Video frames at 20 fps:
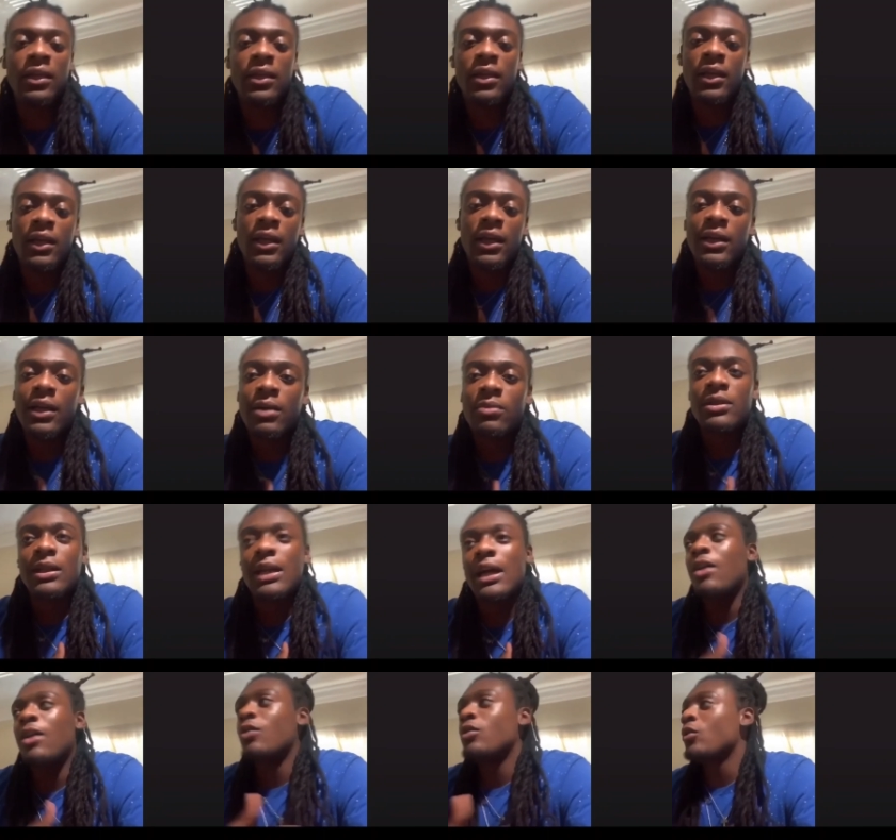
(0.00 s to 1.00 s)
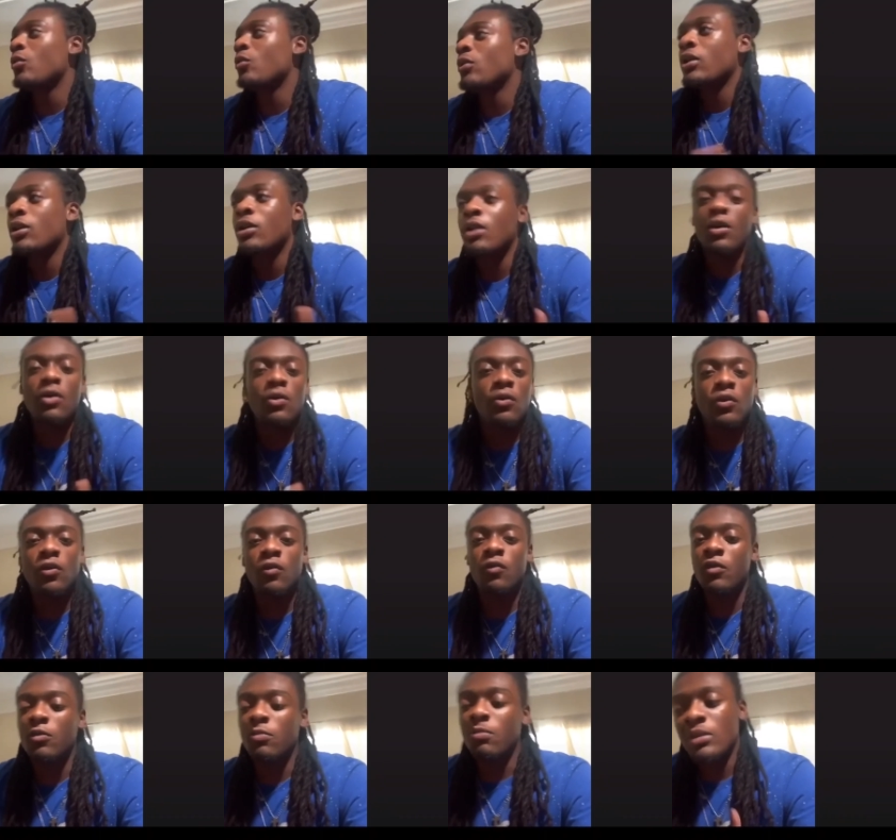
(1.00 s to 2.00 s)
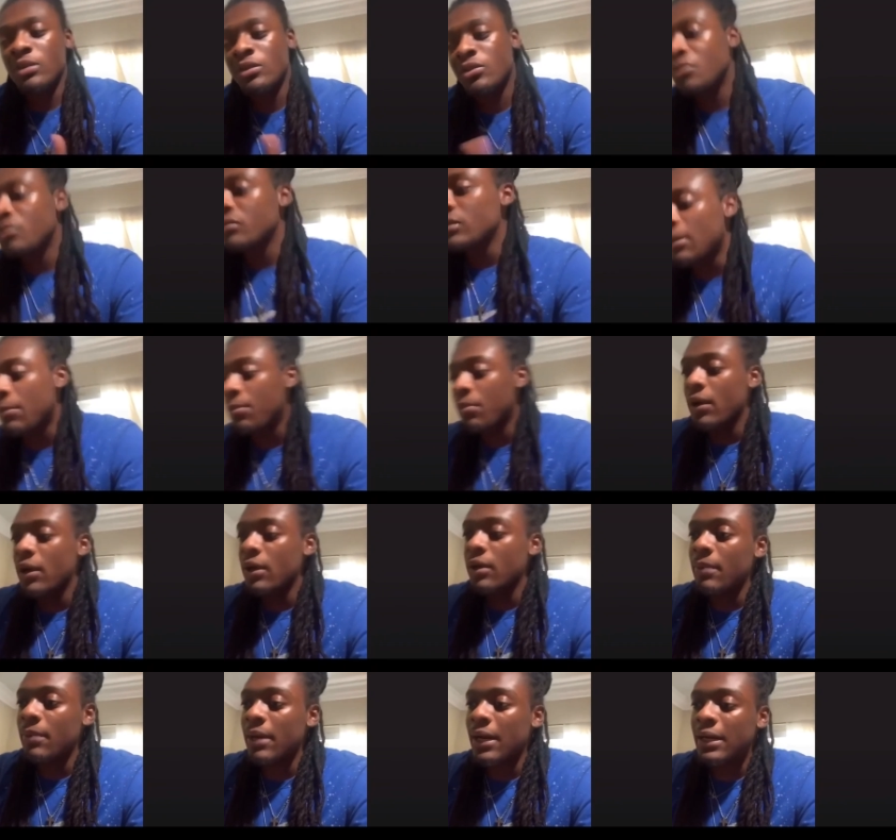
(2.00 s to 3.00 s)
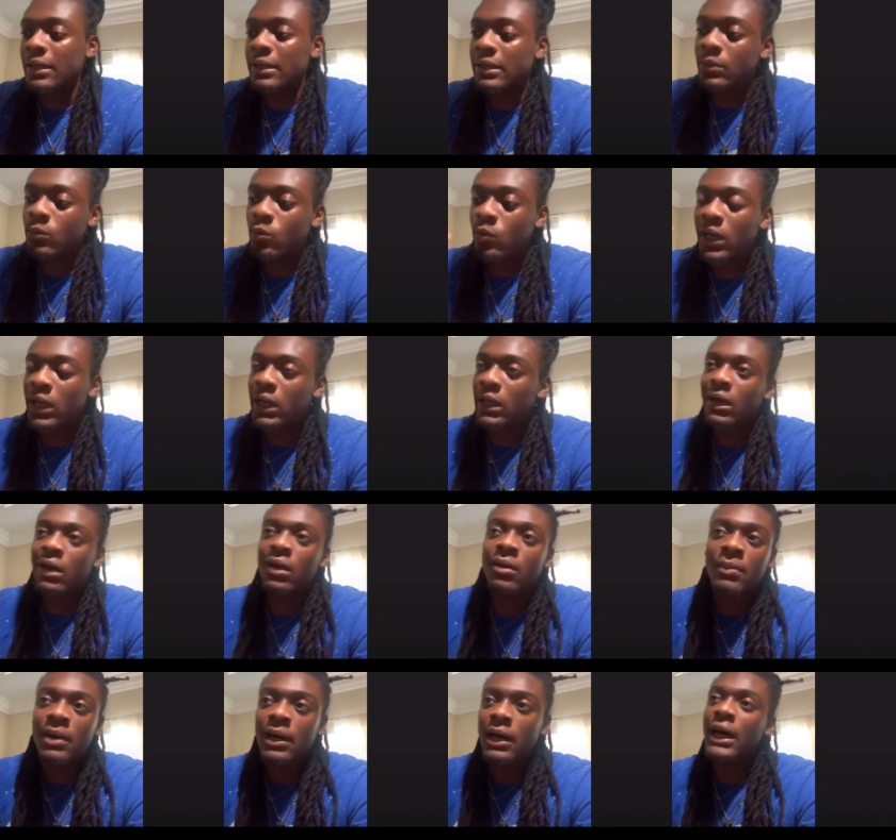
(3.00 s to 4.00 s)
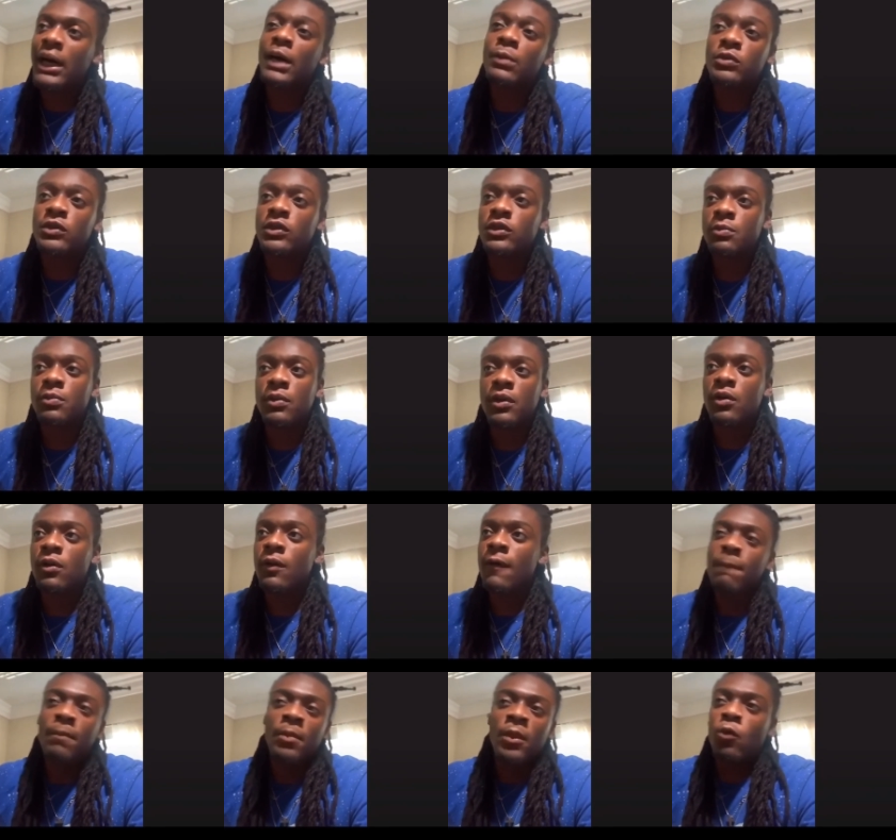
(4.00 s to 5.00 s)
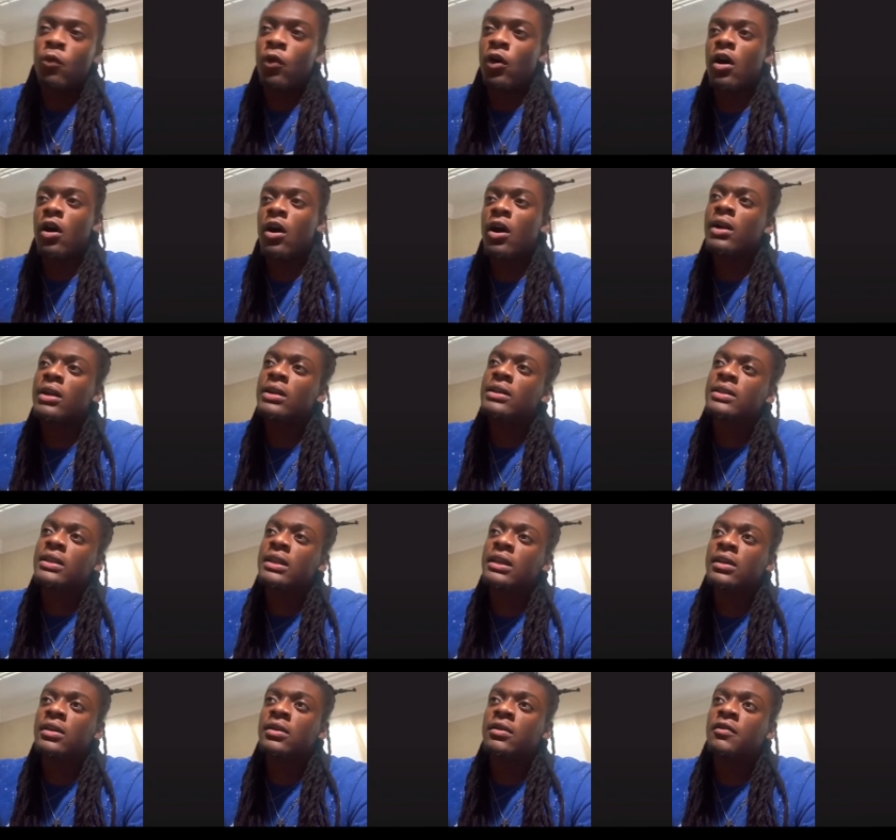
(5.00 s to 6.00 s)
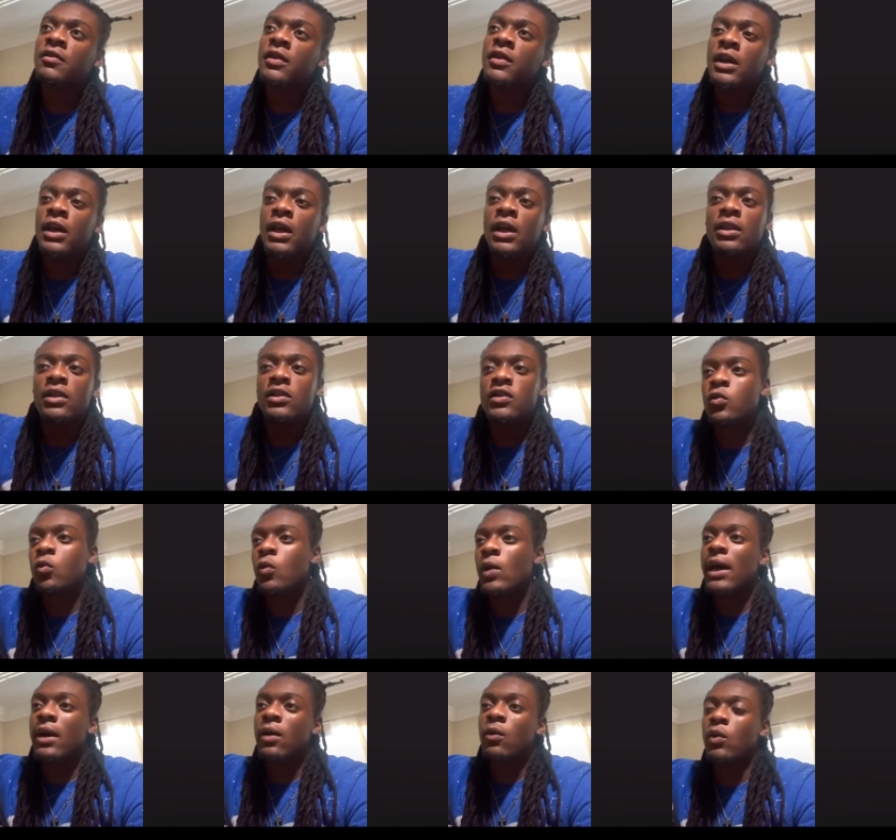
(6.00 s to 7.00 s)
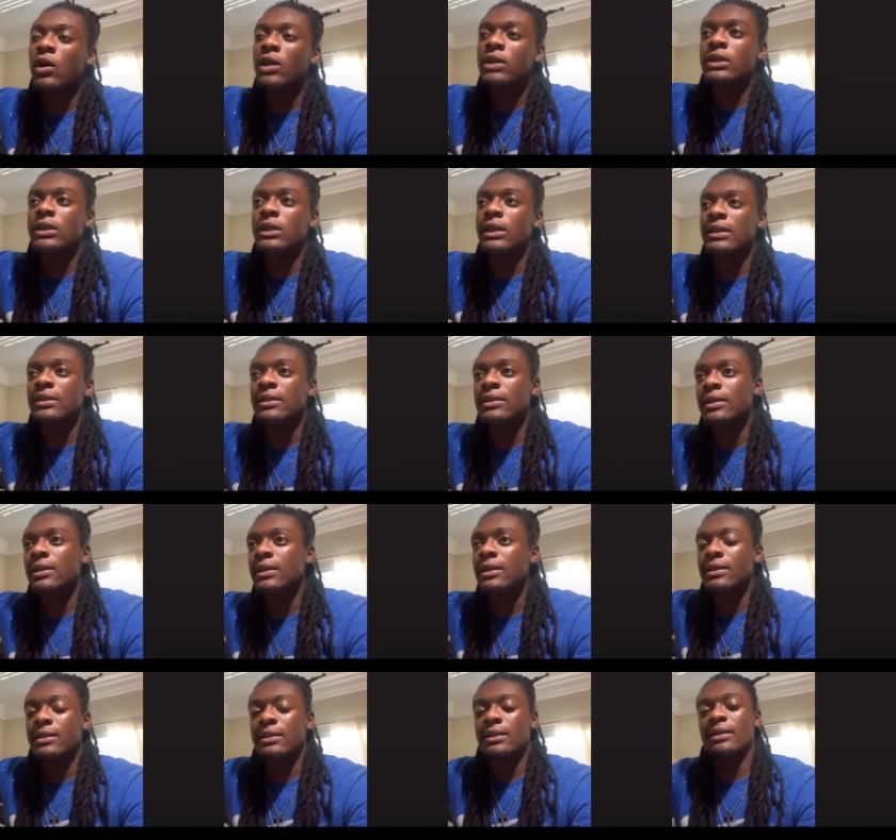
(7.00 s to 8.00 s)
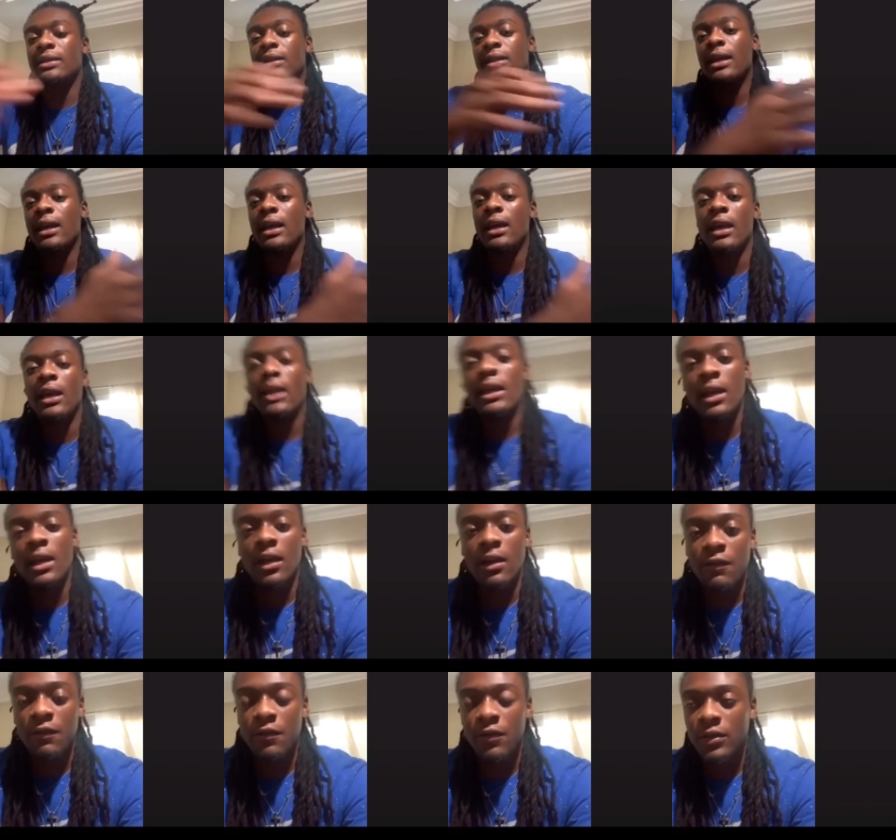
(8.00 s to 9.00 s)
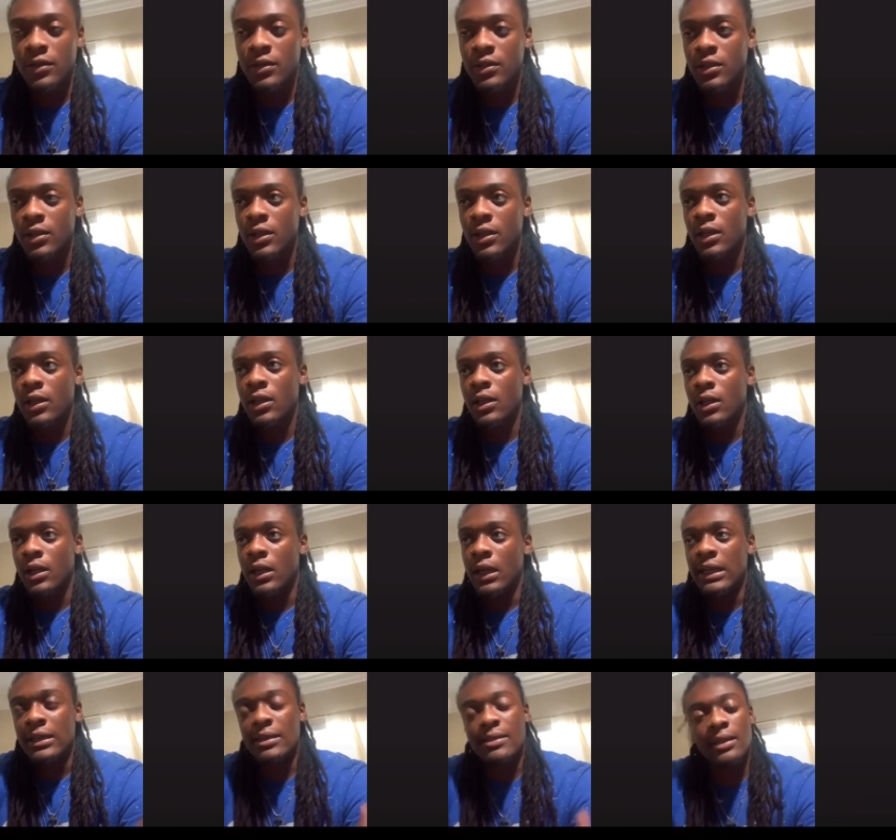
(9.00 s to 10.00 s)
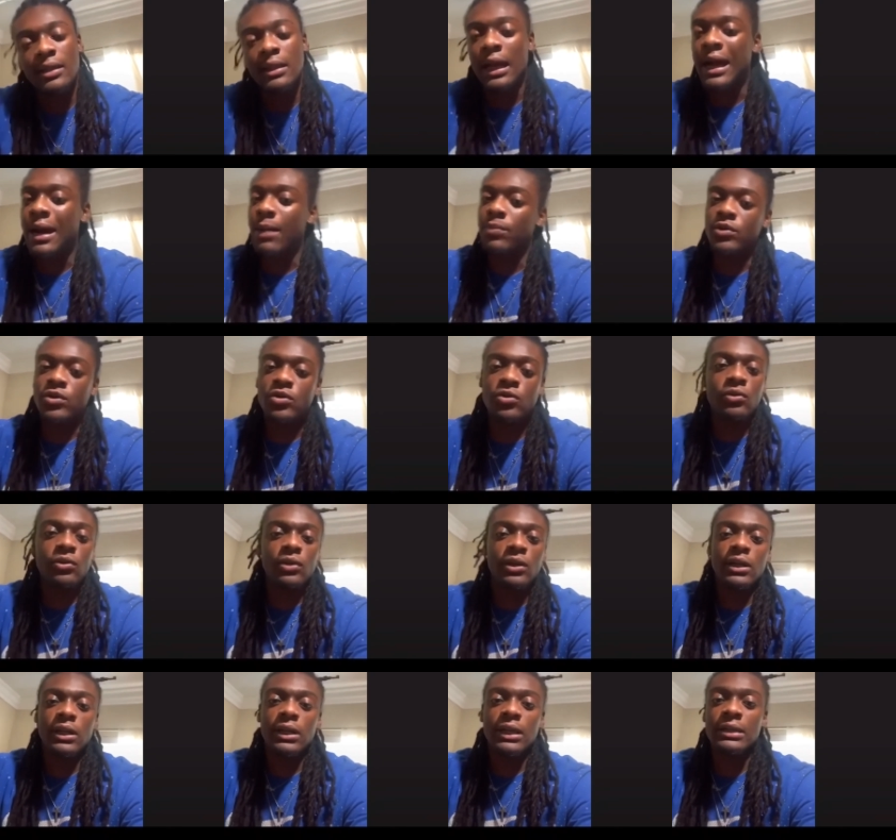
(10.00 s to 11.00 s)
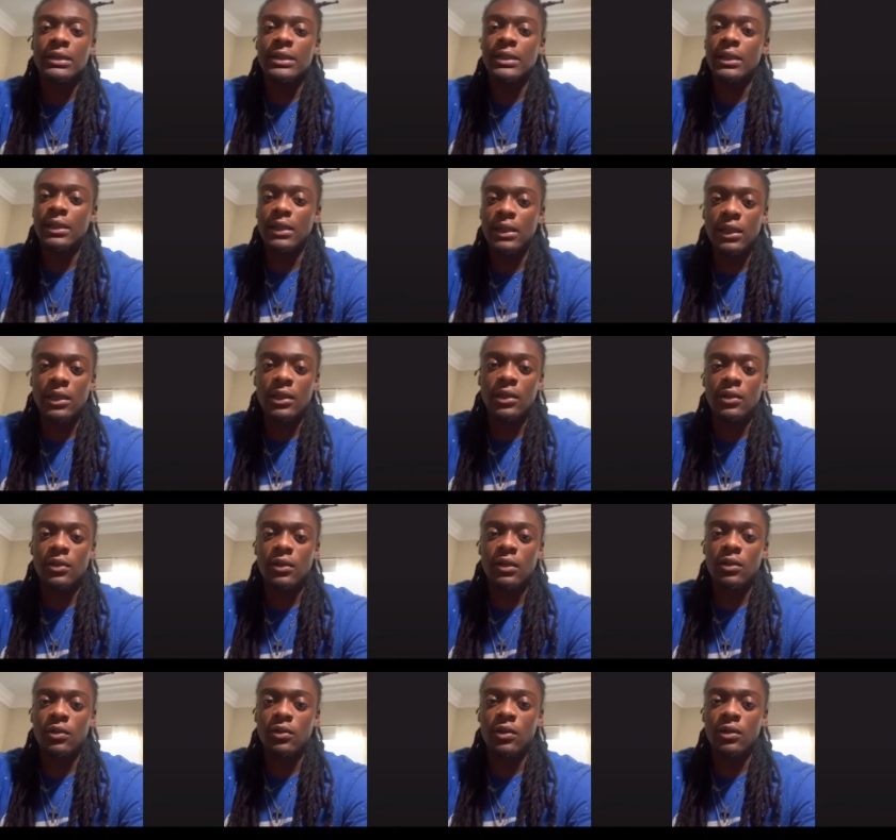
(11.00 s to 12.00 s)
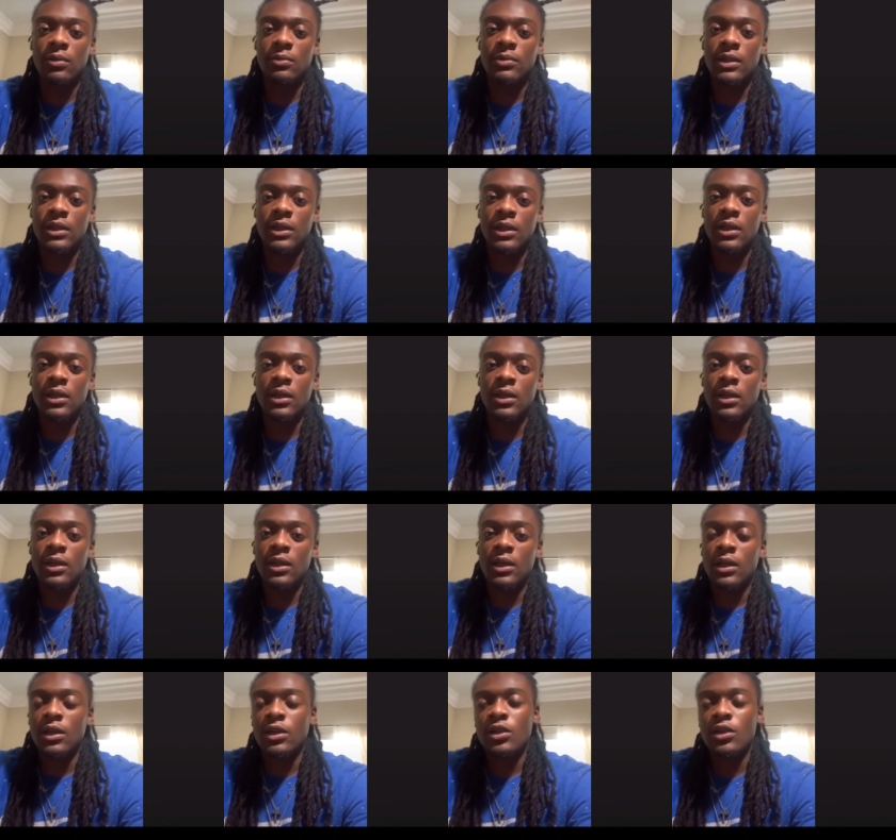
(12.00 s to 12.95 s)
I'm just like, I don't know where to go. You feel me? But as soon as I prayed about it and weighed all my options, bro, regardless if the SWAC wasn't as good as the CAA conference, it's still an opportunity to get to the league. You know what I'm saying? Yeah.